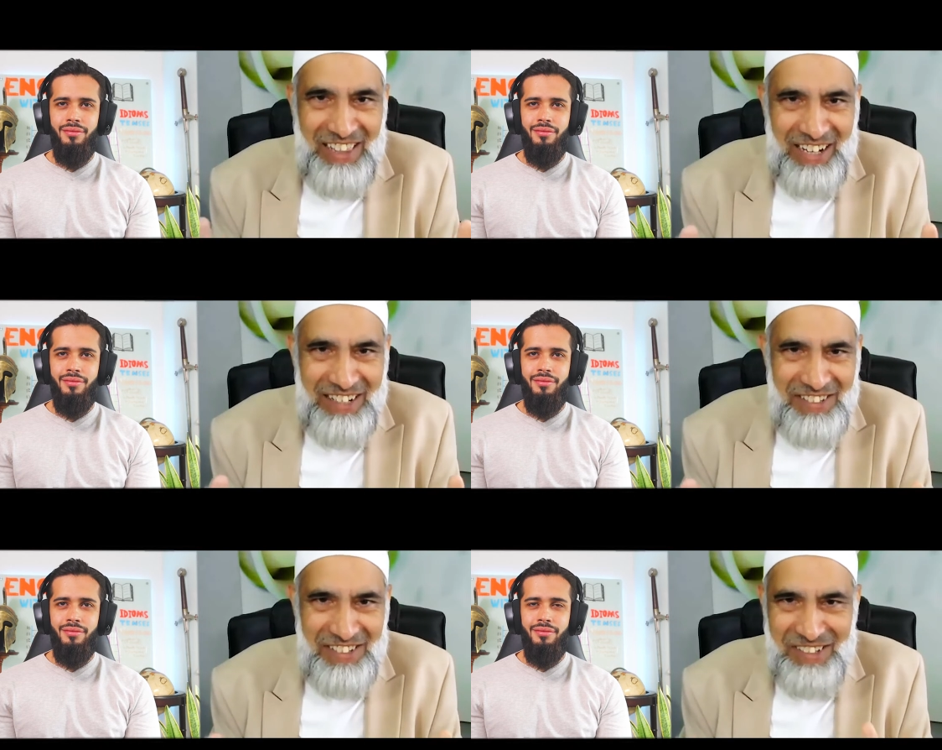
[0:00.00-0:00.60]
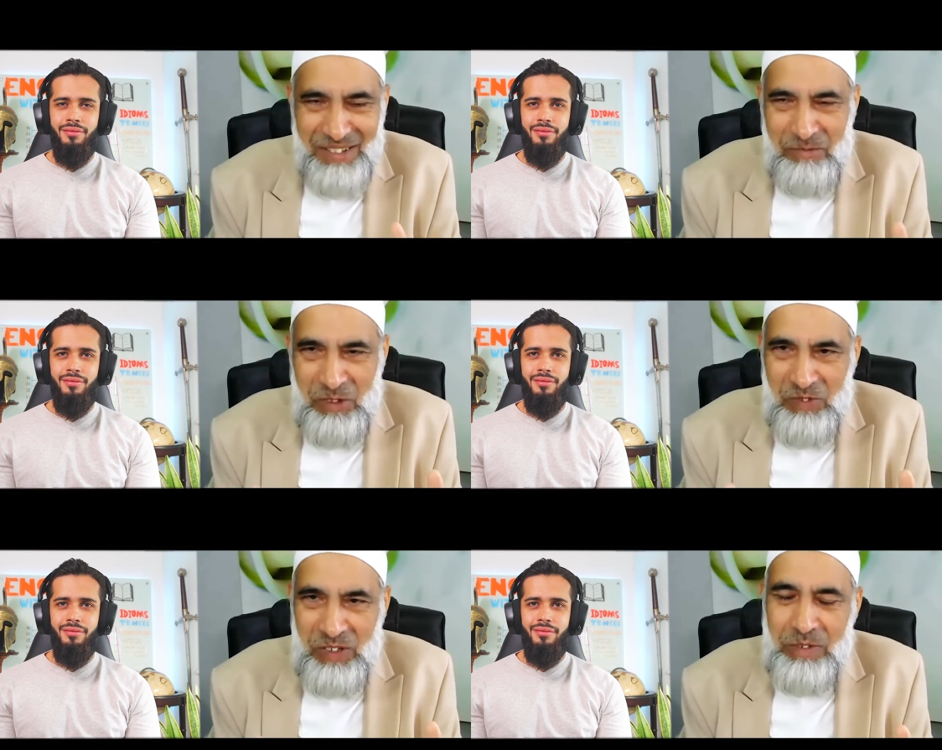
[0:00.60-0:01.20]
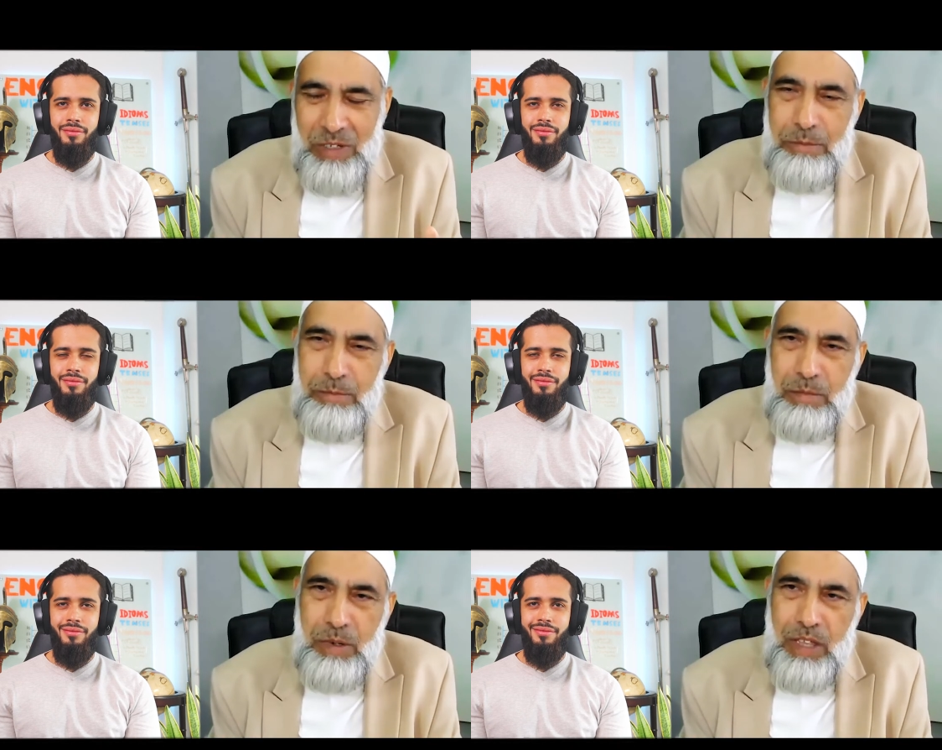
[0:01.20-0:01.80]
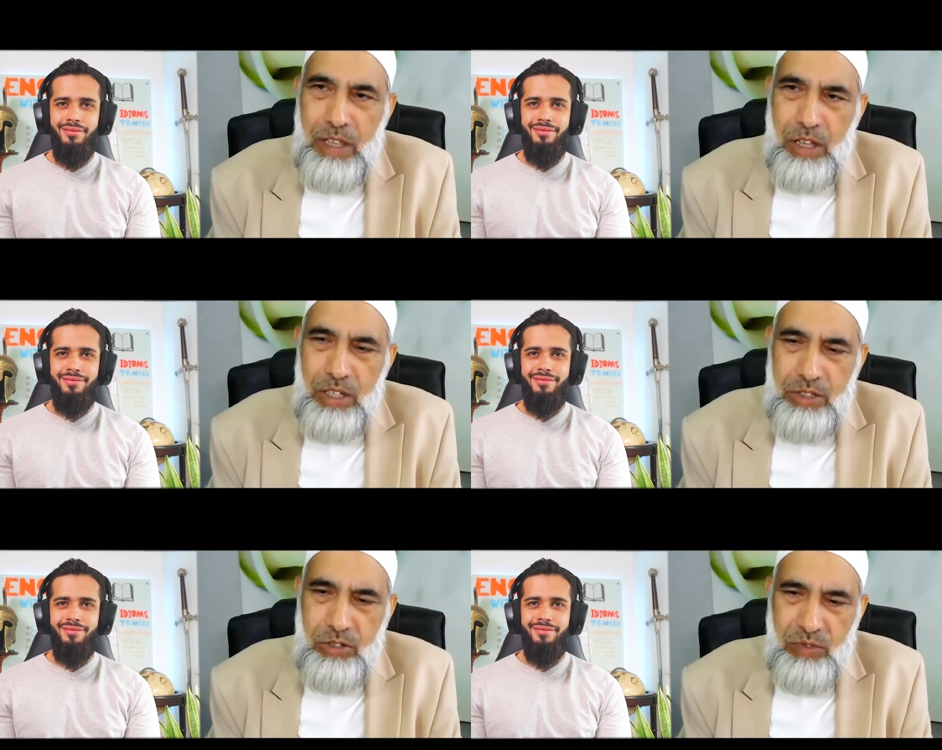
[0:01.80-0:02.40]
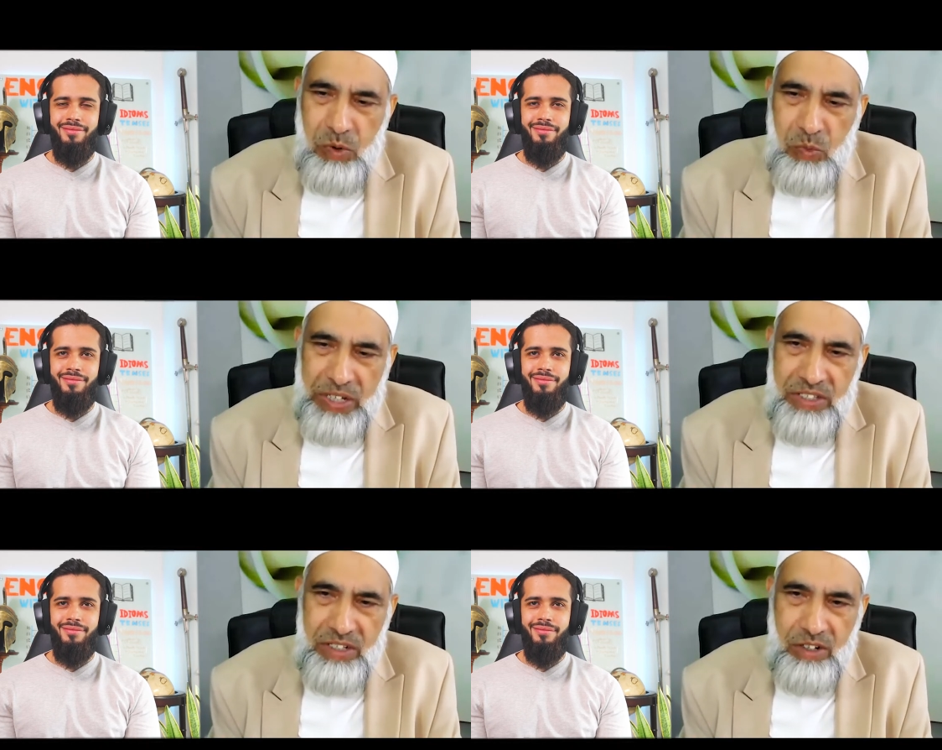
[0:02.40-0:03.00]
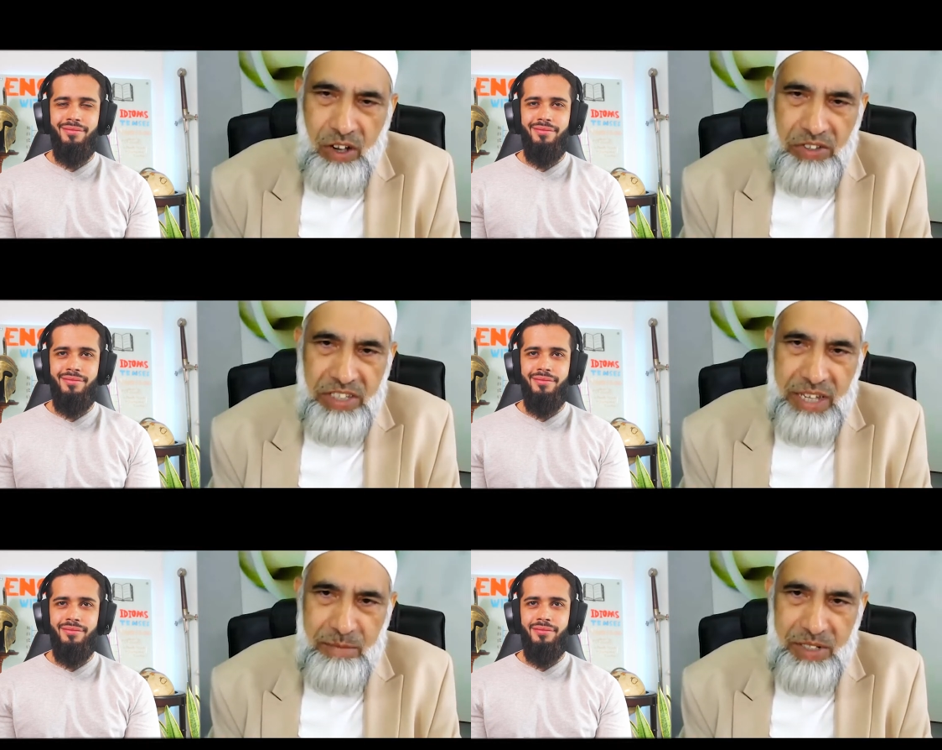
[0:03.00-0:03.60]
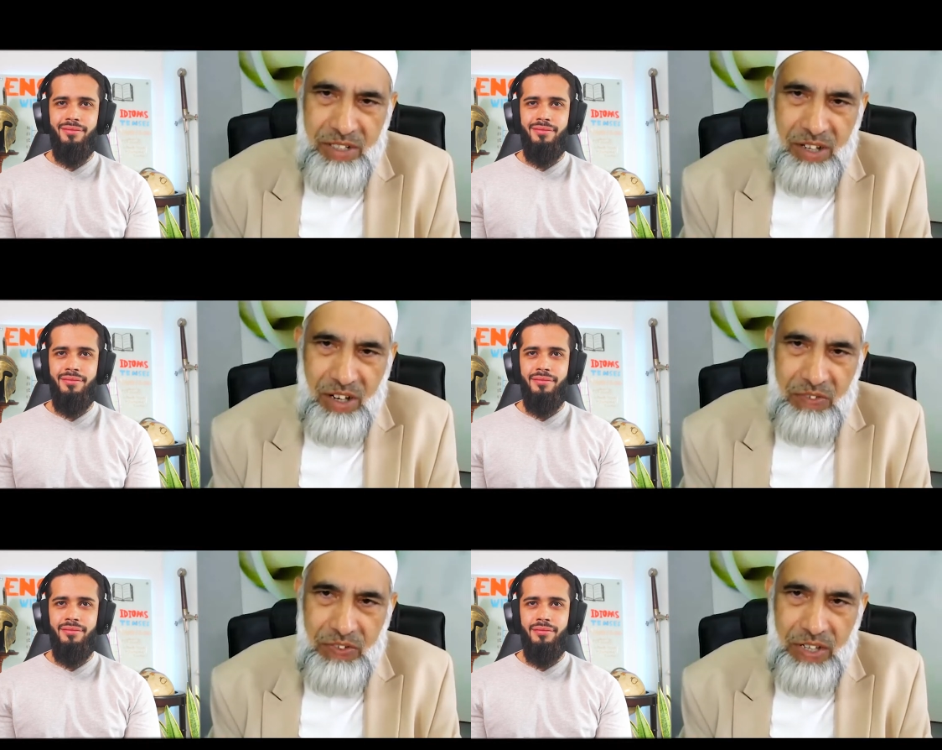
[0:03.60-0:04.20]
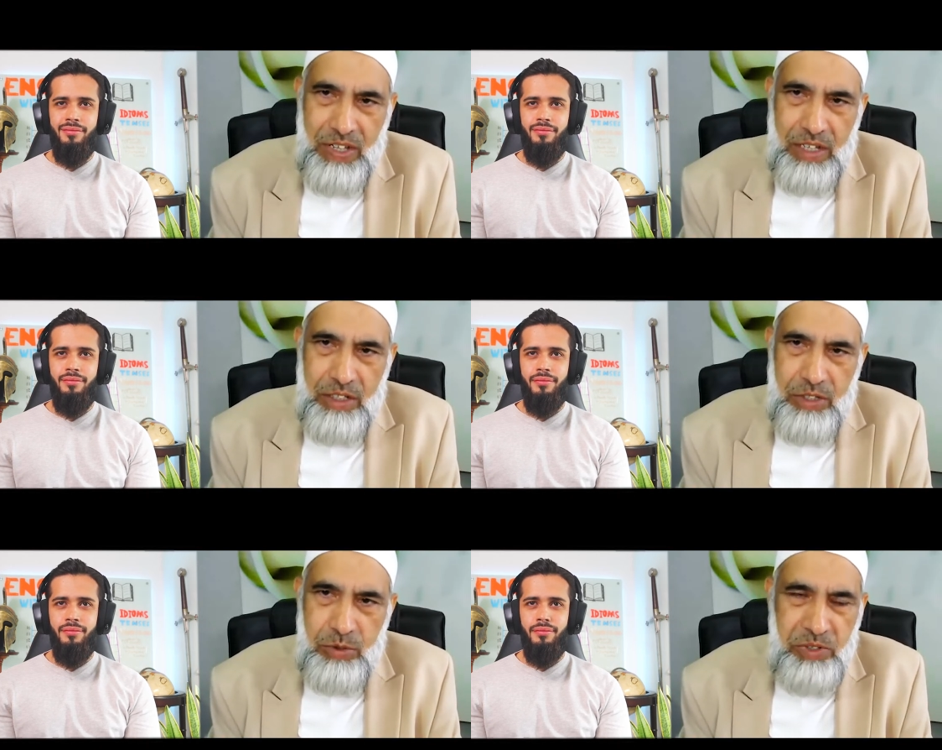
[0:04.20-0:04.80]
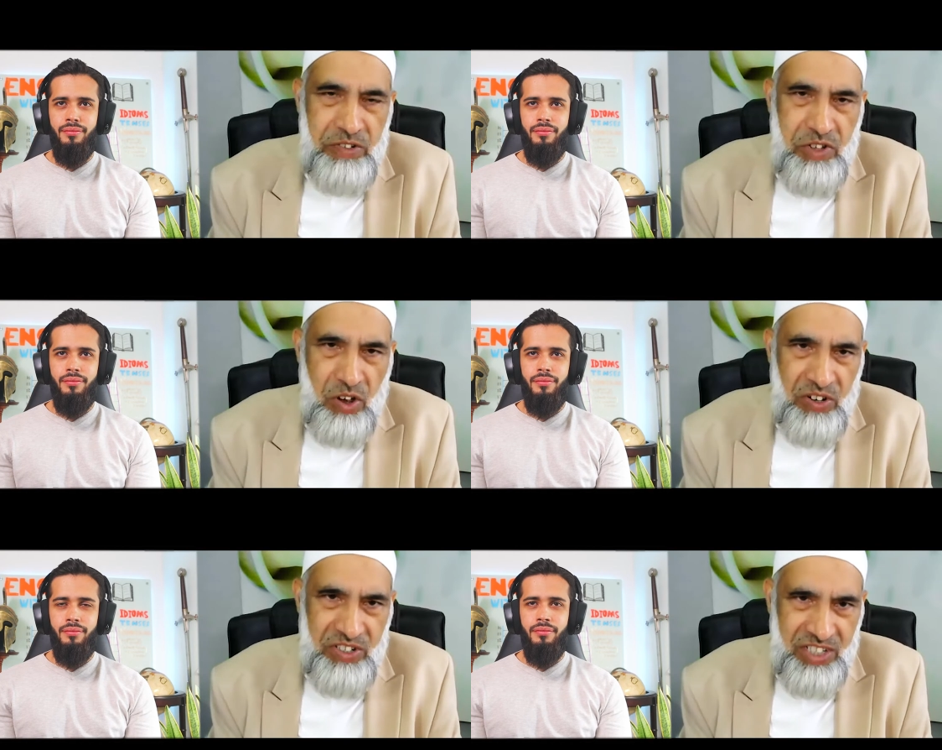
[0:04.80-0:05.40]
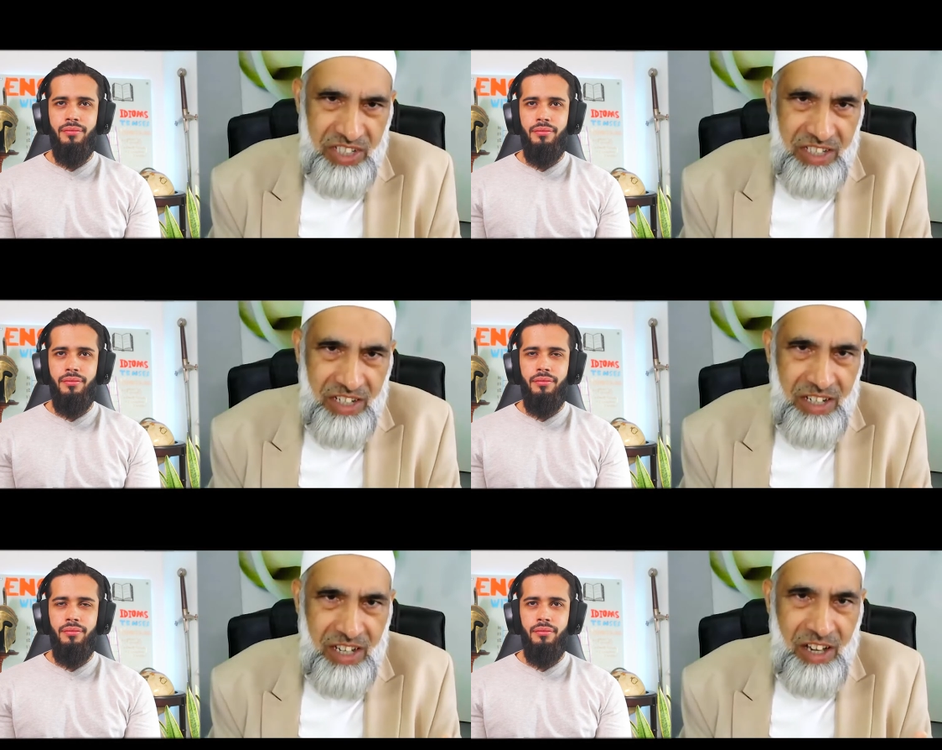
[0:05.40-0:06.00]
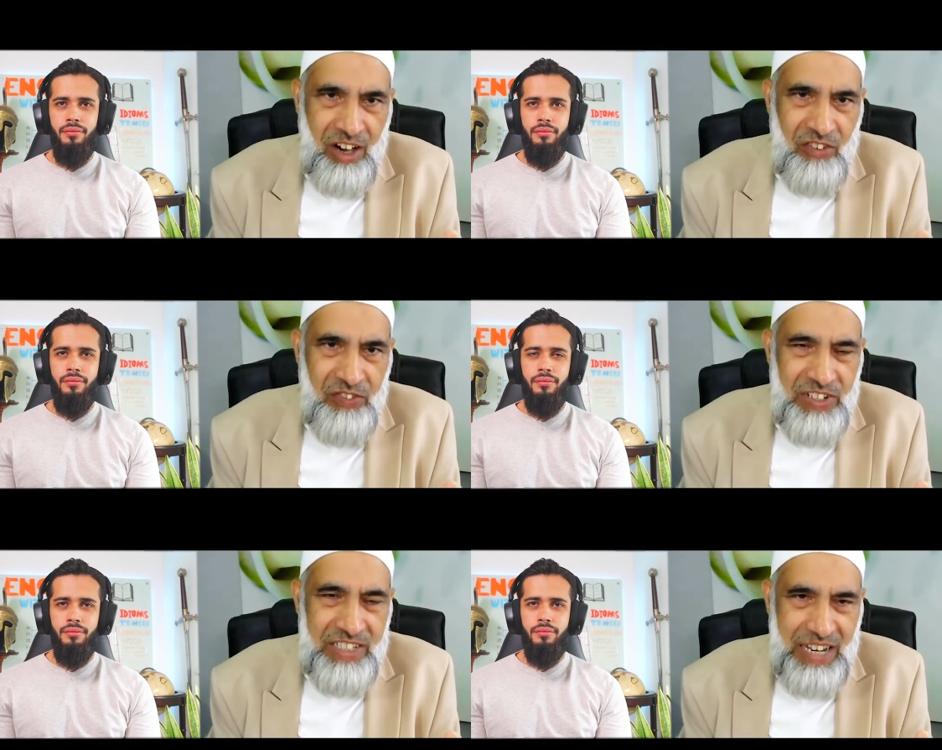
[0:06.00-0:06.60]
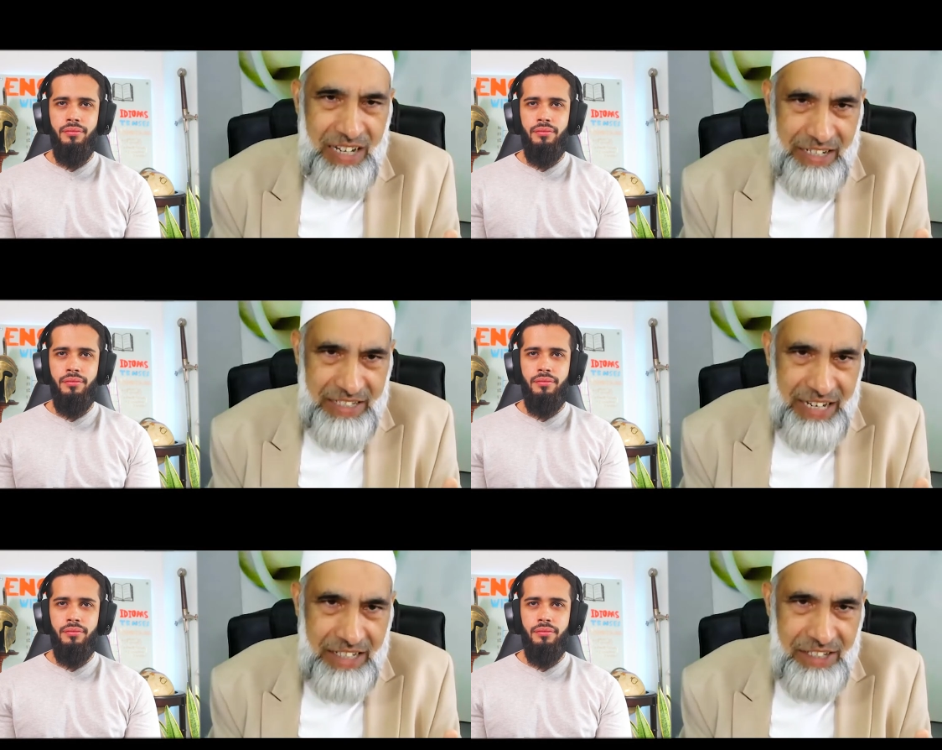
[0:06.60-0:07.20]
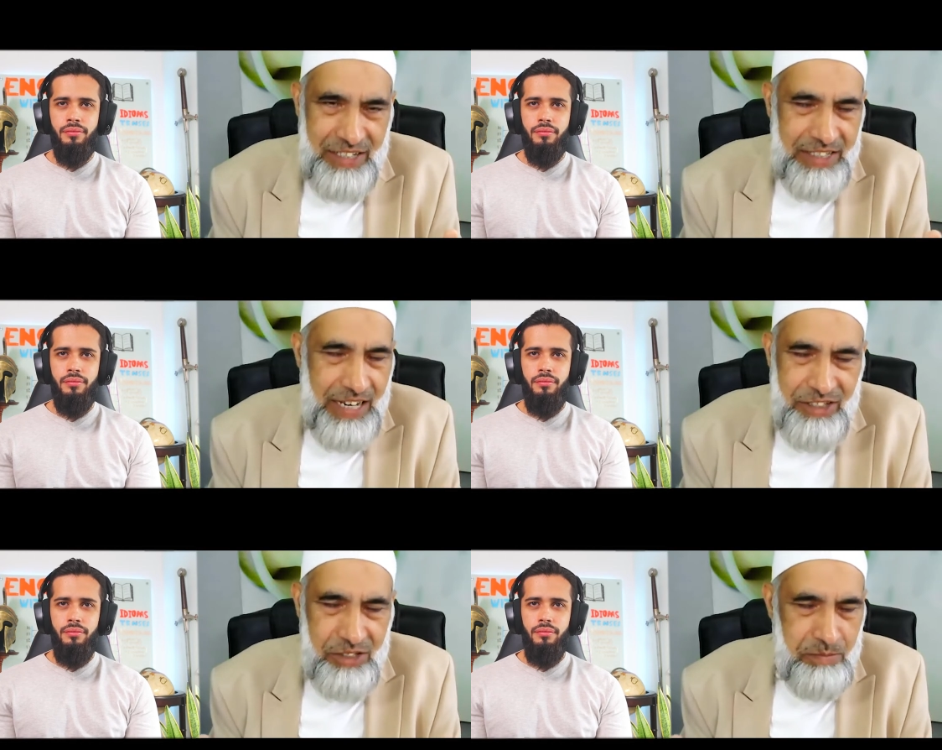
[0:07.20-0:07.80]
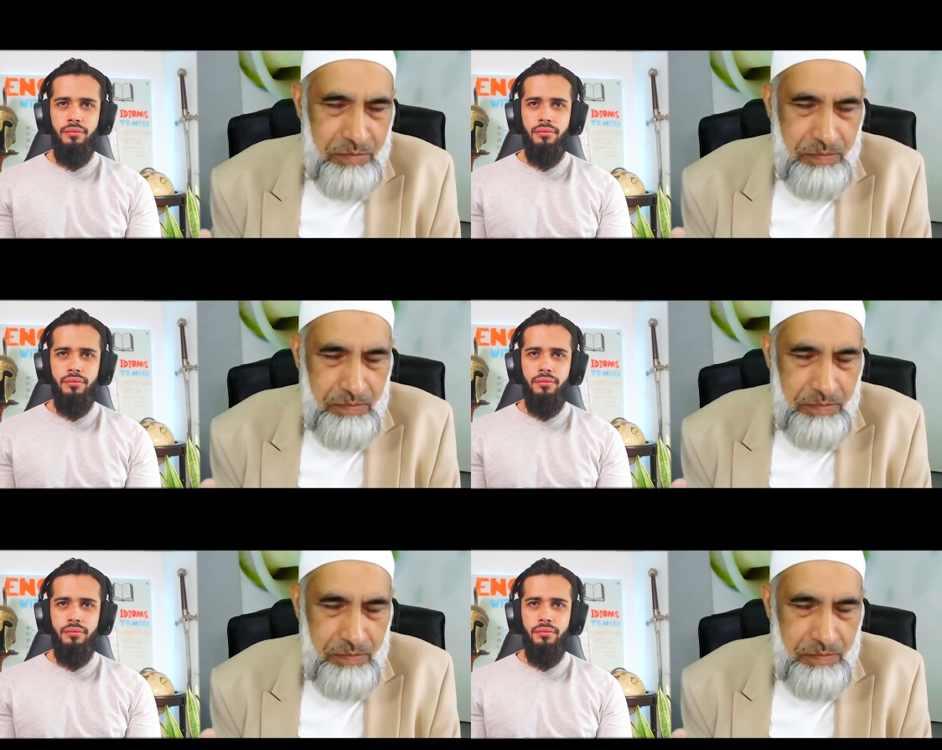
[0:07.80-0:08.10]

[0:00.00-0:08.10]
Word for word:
Speaker 1: that's a, a, a sort of a Western concept of superiority mm-hmm. of intel, intelli, intelligent